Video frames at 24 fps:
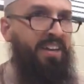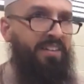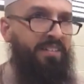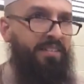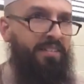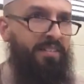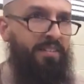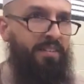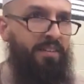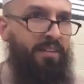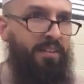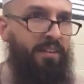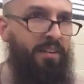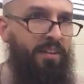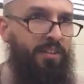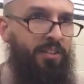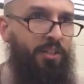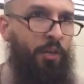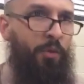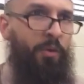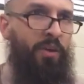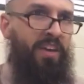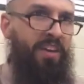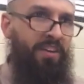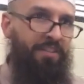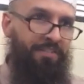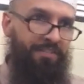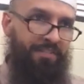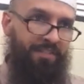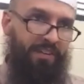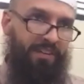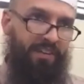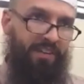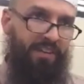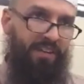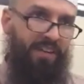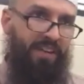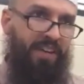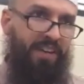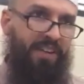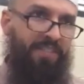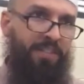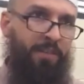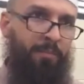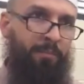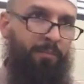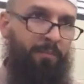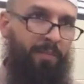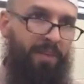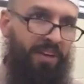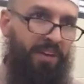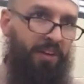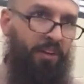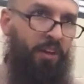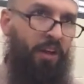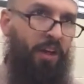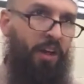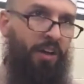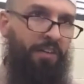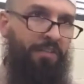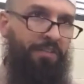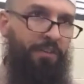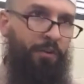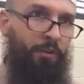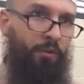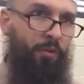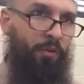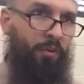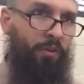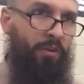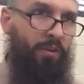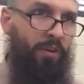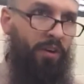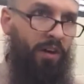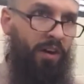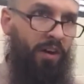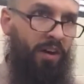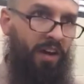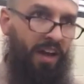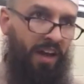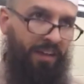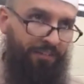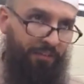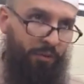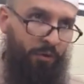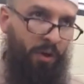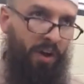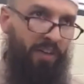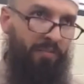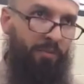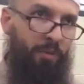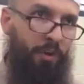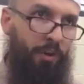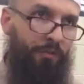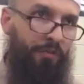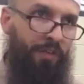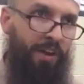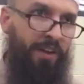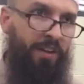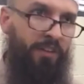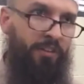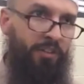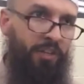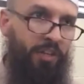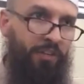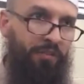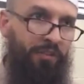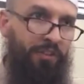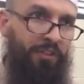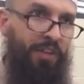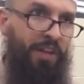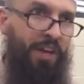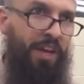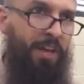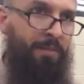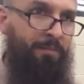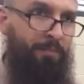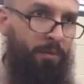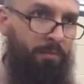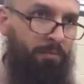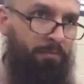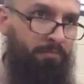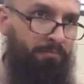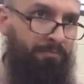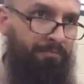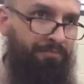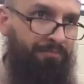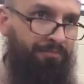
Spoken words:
it. So if in the middle of your, after you have purified yourself with tayammum,